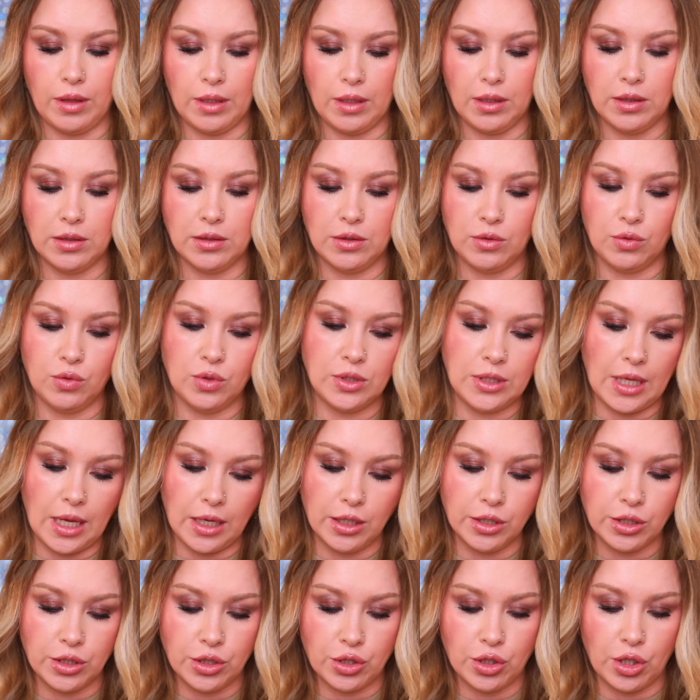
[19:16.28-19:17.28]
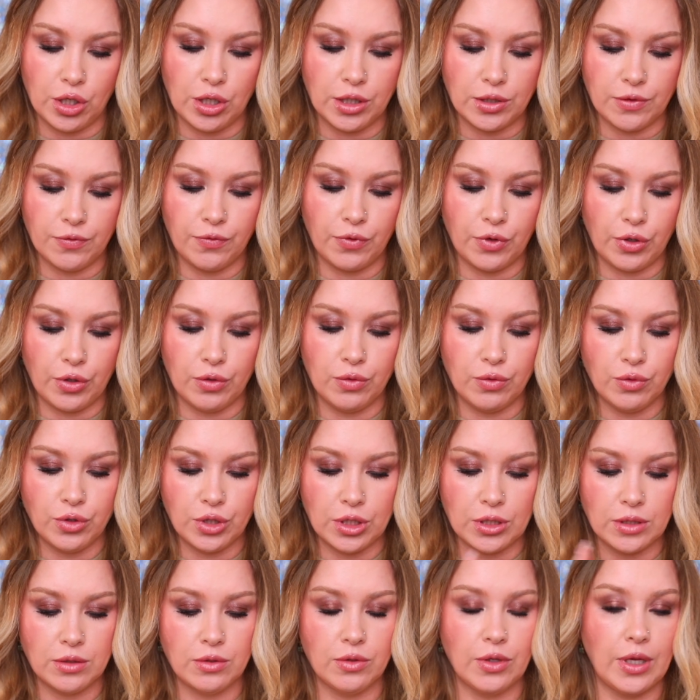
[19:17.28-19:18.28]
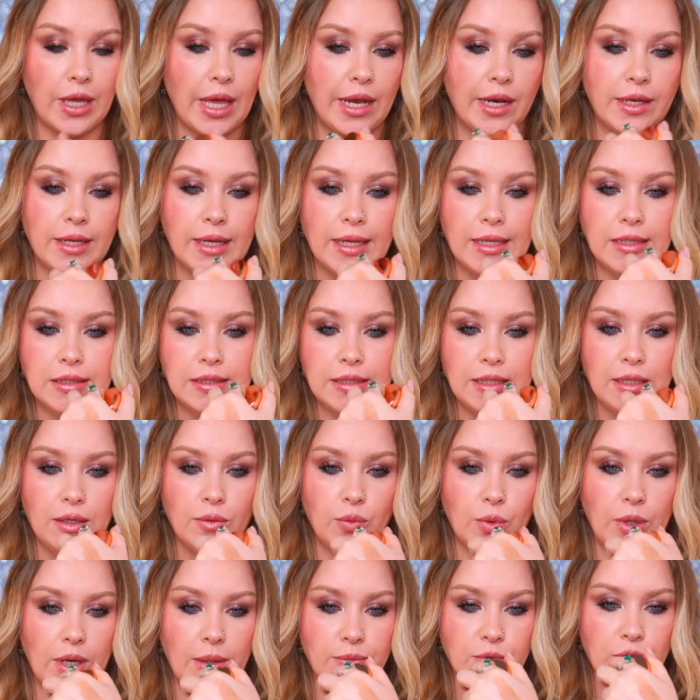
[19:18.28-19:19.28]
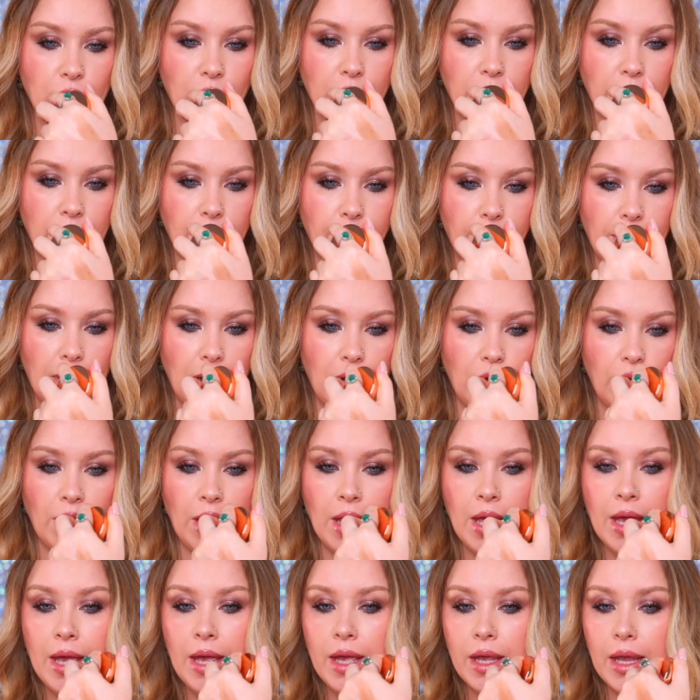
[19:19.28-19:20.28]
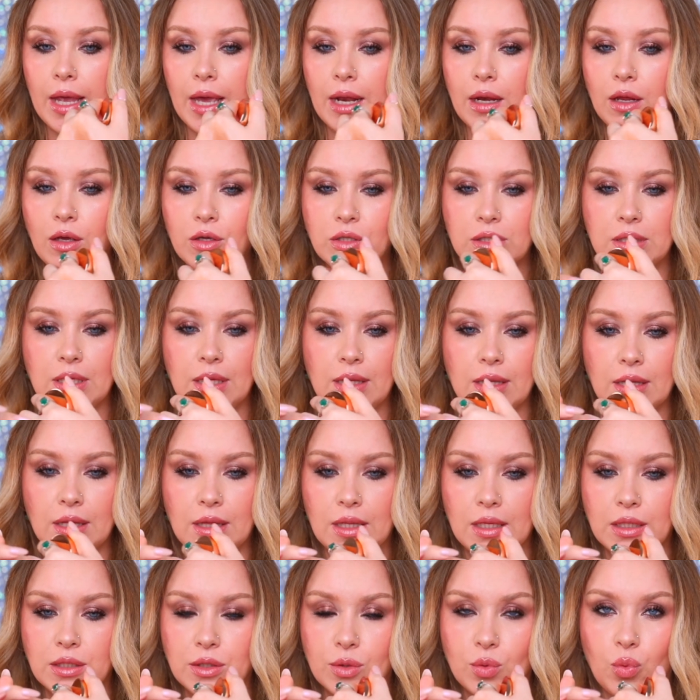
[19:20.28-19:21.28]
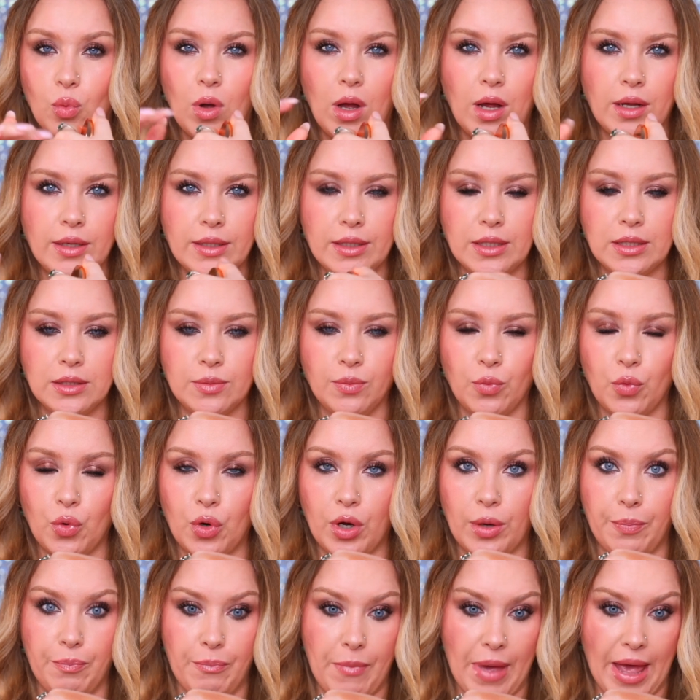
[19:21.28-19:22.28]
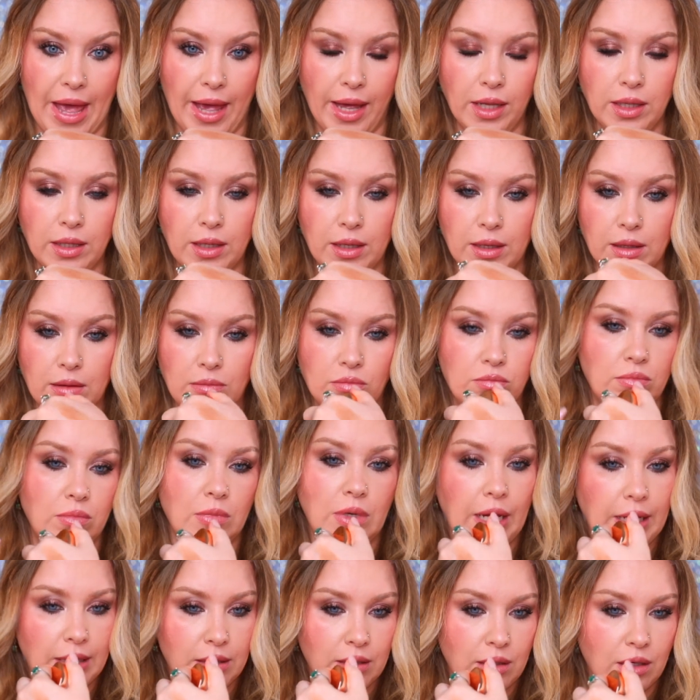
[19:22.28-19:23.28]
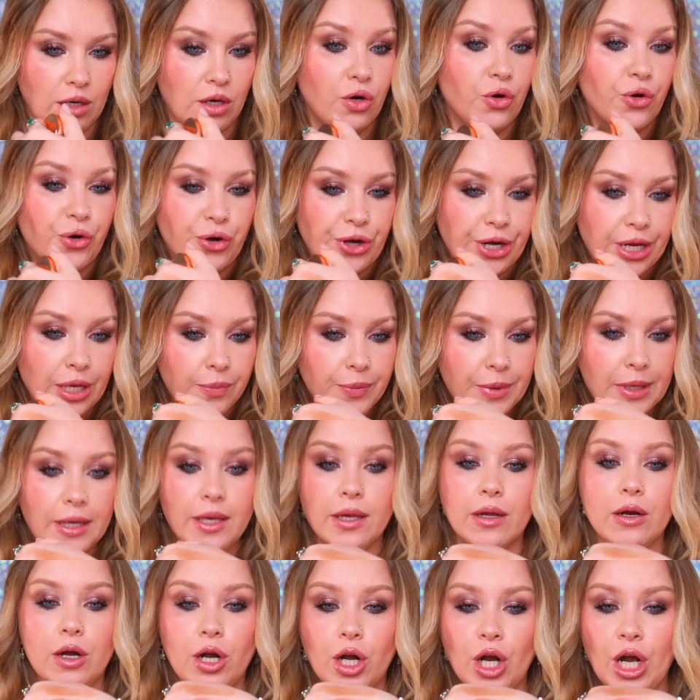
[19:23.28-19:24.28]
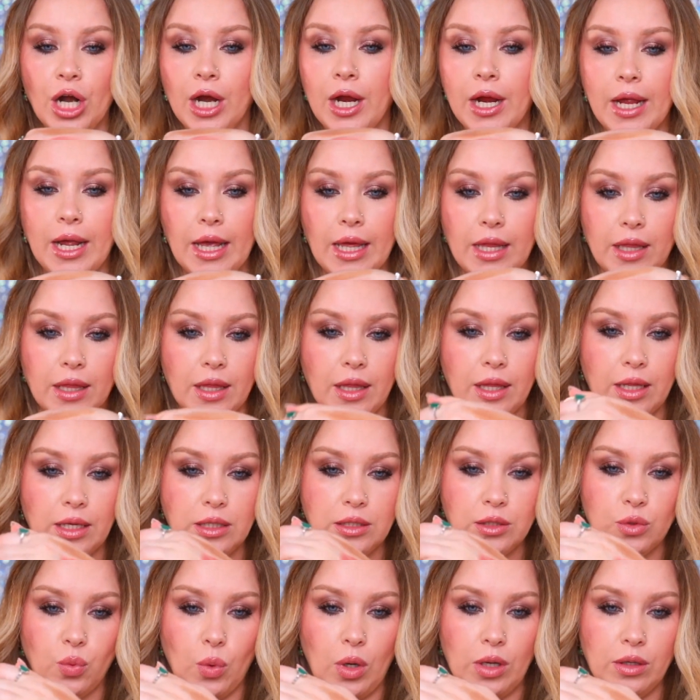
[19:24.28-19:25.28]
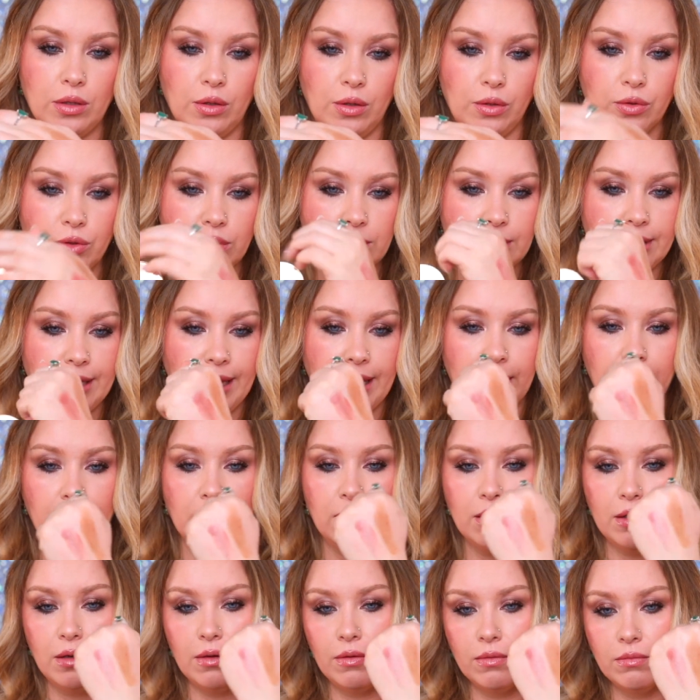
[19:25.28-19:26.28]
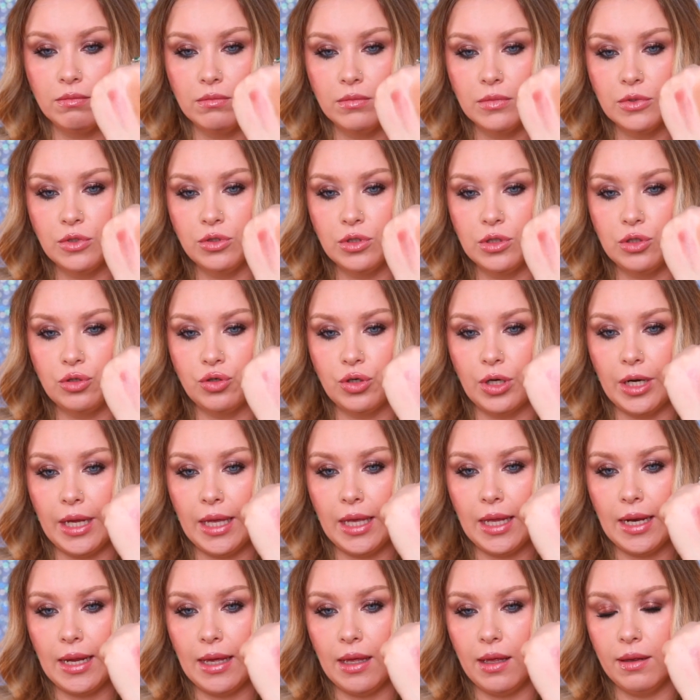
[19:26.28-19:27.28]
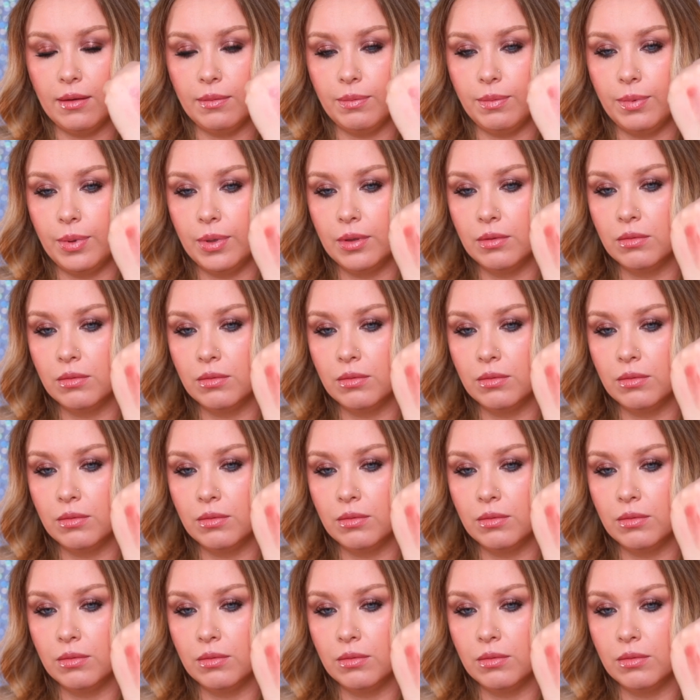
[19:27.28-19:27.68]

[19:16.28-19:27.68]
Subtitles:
these two textures for you, just to get an idea what I'm talking about. Can you see that this one is more matte and creamier, and this one looks like straight up